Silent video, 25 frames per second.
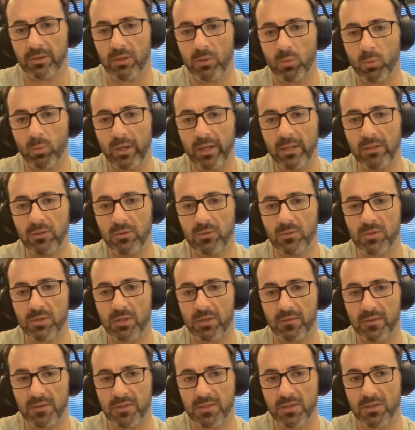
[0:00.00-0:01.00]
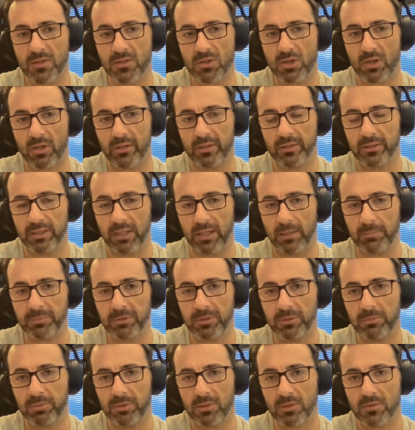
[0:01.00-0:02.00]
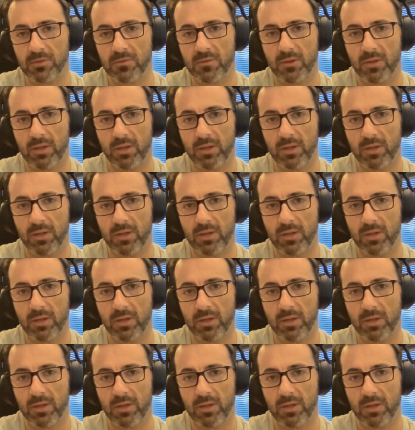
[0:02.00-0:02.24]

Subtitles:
The way new services are adopted because